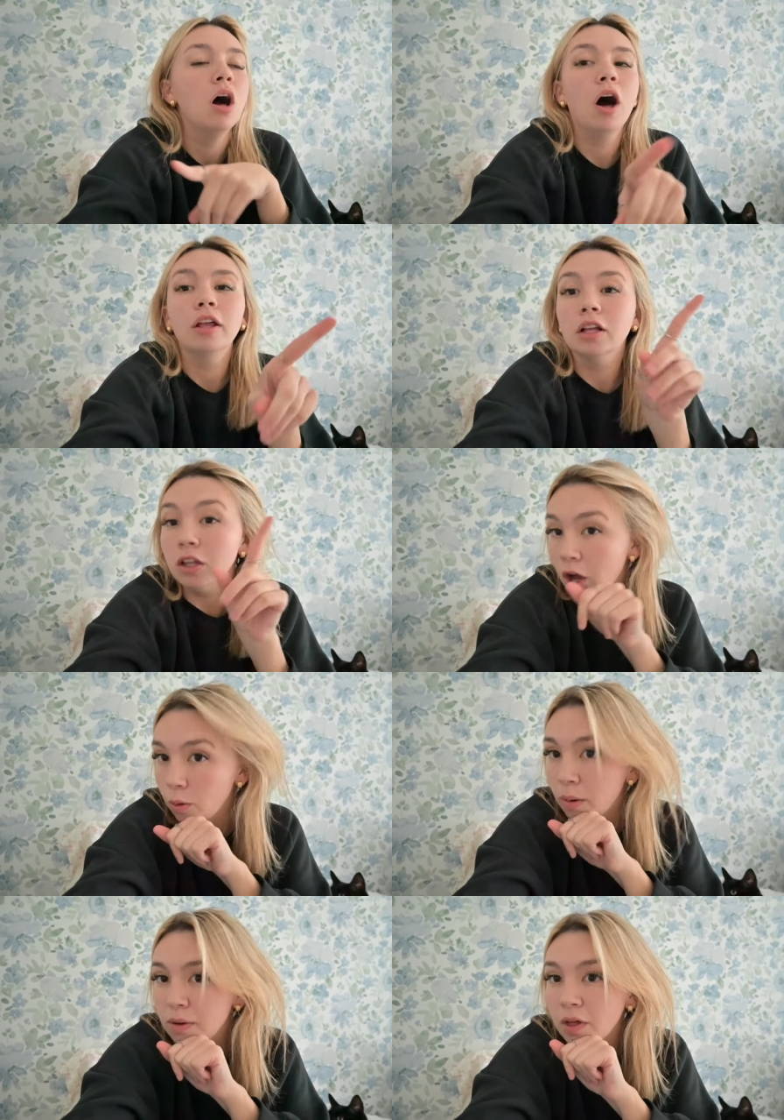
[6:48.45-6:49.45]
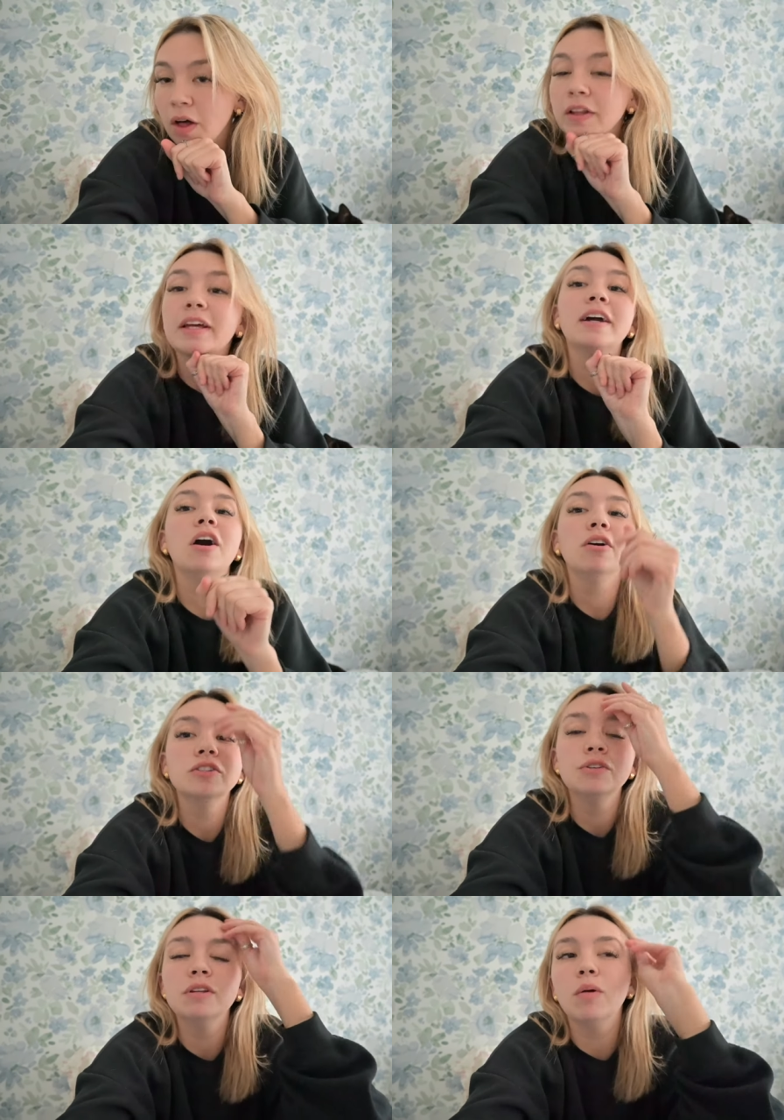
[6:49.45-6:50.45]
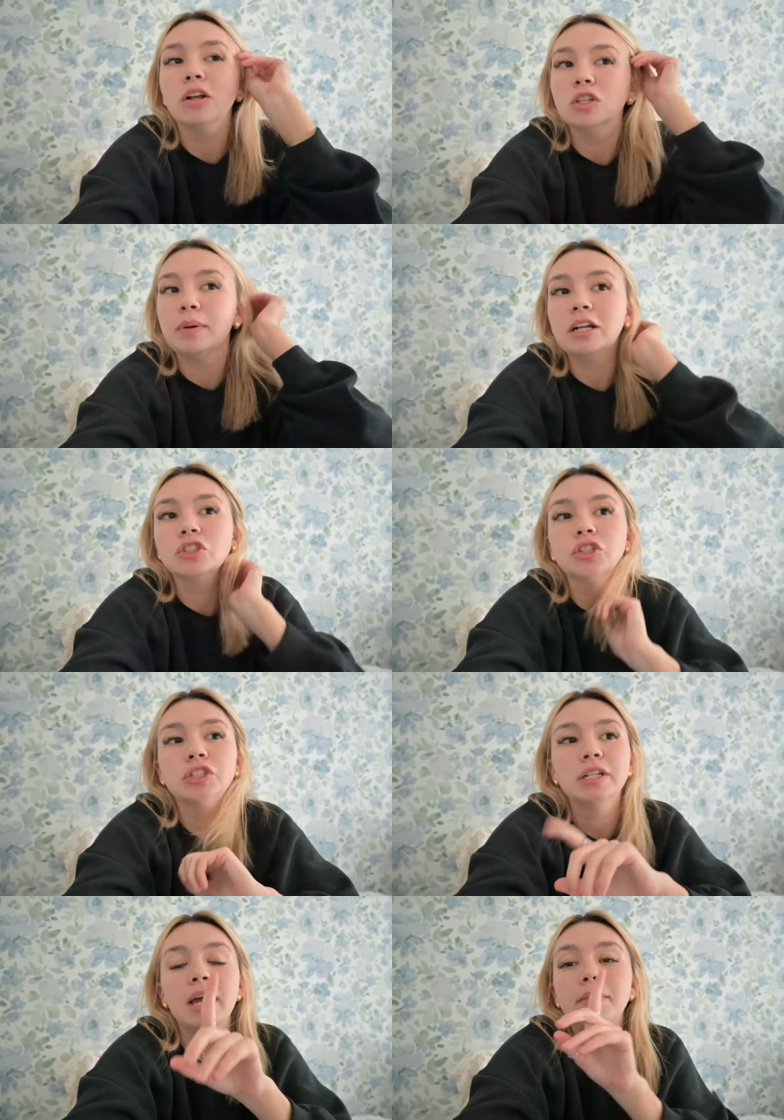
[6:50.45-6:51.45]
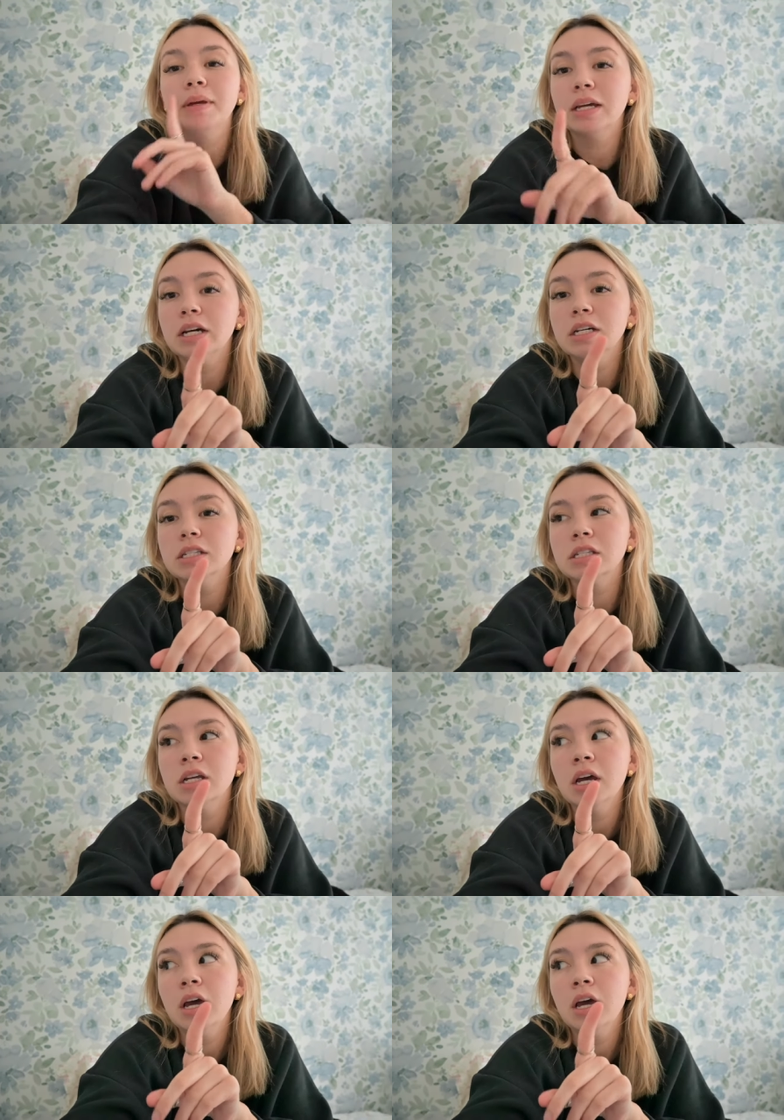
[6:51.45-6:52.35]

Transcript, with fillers: on a long walk with Ollie, and I also did watch The Bachelor today because